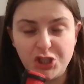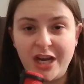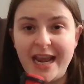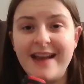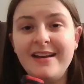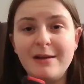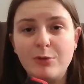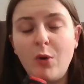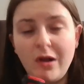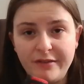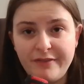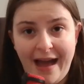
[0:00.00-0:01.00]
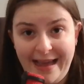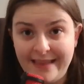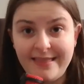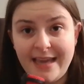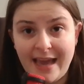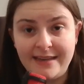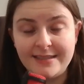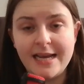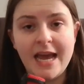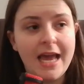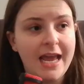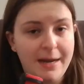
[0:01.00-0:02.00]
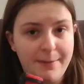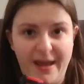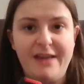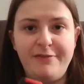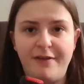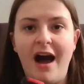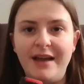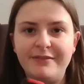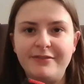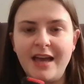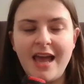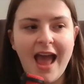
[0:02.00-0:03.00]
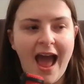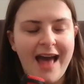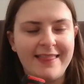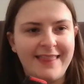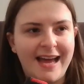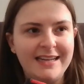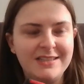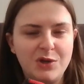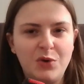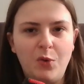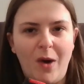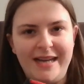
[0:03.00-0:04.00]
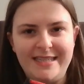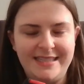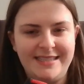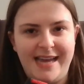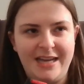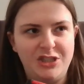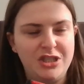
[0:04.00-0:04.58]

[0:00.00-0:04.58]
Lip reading: She ended up qualifying in the end in P5, and that is quite insane.